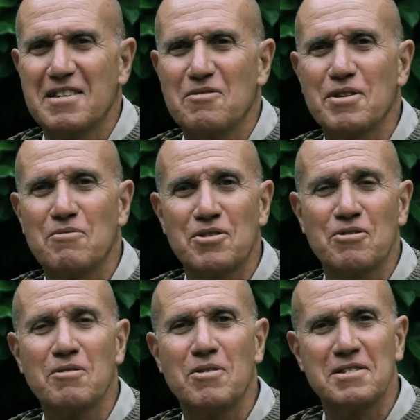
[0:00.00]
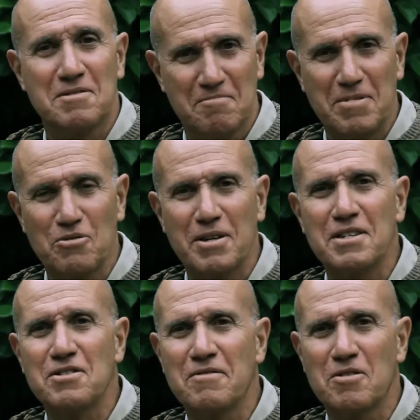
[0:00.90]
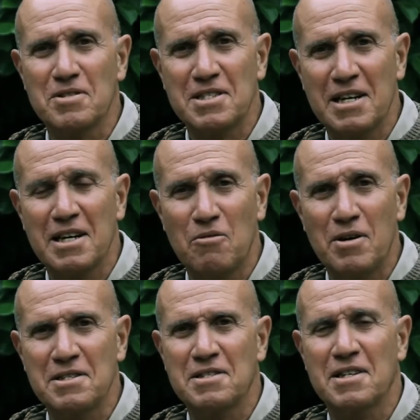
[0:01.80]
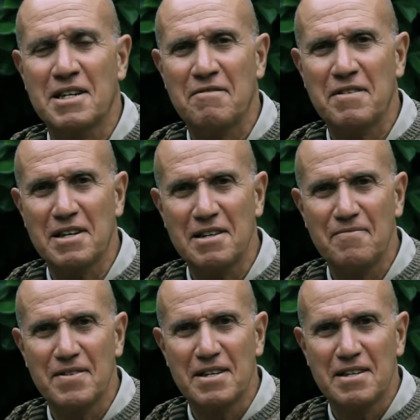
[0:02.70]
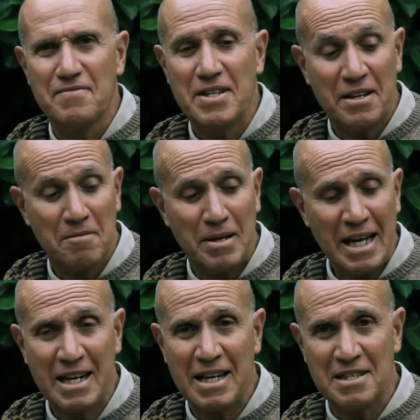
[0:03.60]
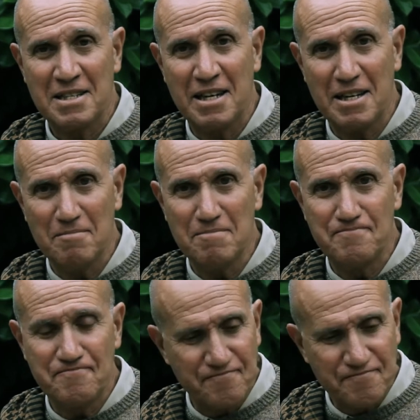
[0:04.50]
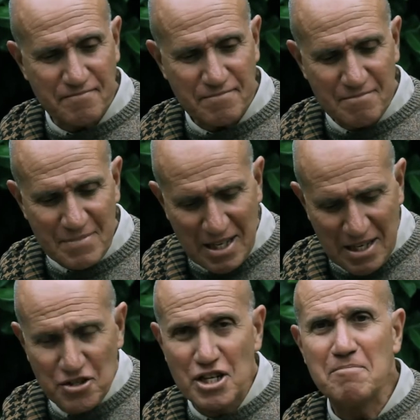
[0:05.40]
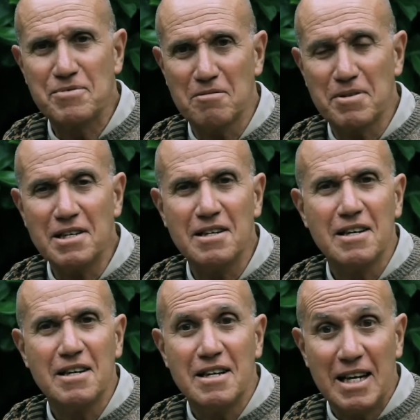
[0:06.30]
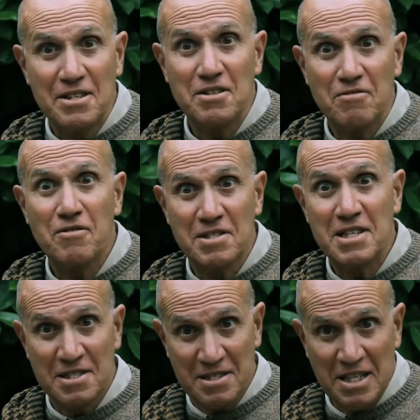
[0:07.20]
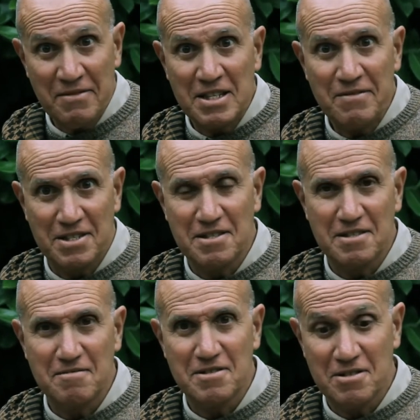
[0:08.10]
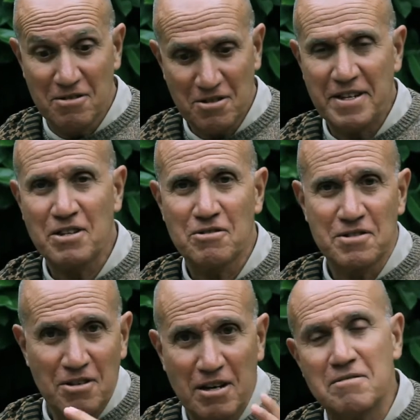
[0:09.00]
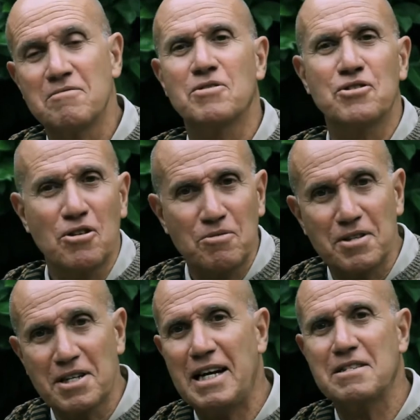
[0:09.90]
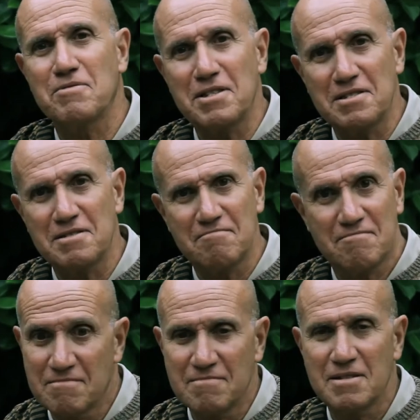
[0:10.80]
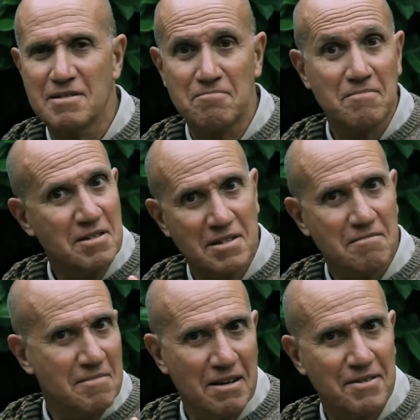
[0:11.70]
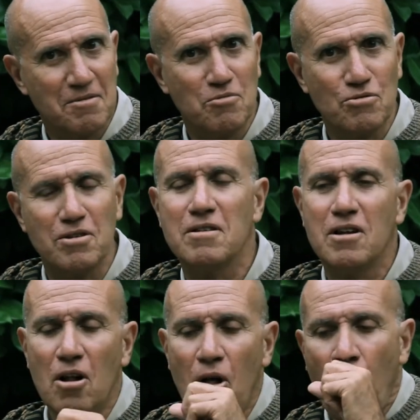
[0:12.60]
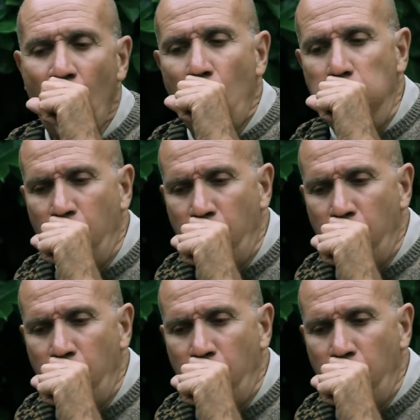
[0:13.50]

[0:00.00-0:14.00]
We were doing once, by the way, an interview with Zahi Hawass in a cafe, and a black cat came and jumped on me and the viewer says, leave it, leave it. it looks very good. So I, we talked to the cat with us, gave it a mood. Yeah?